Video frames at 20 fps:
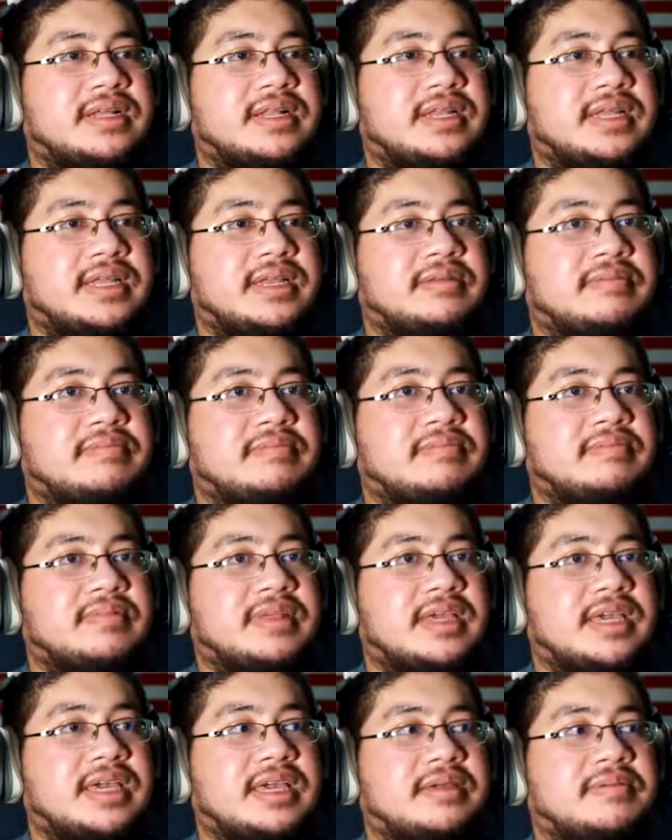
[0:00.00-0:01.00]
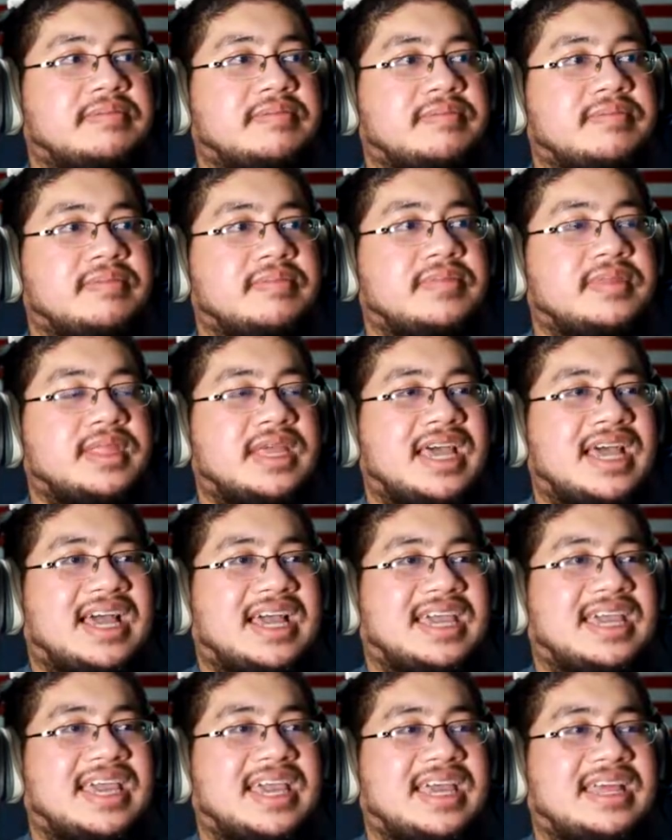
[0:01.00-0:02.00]
there clean thingy. Before they got shot.
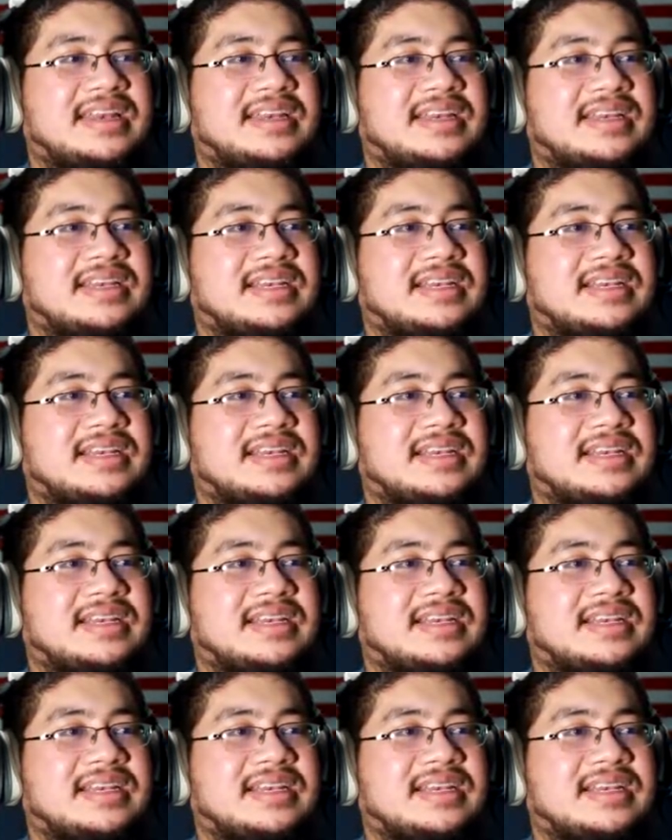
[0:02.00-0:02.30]
I can't,